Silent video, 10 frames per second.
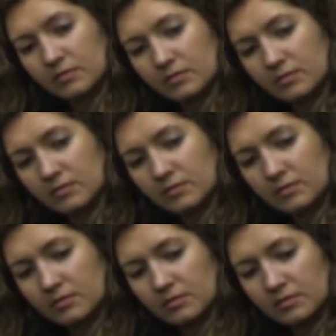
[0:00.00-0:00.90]

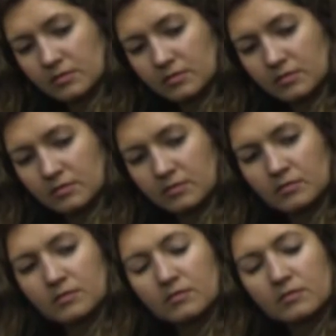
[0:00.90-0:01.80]

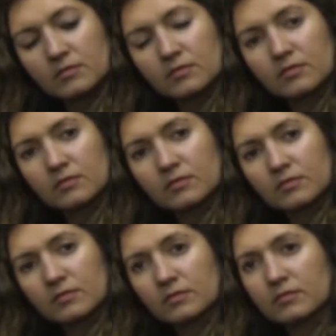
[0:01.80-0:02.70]

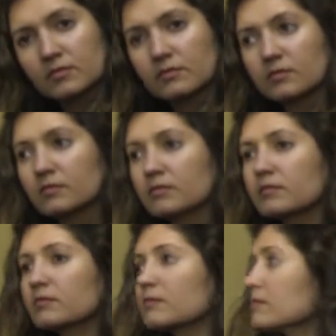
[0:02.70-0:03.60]

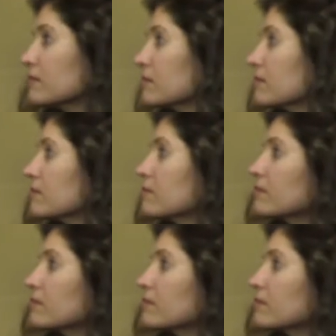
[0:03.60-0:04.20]
(not speaking)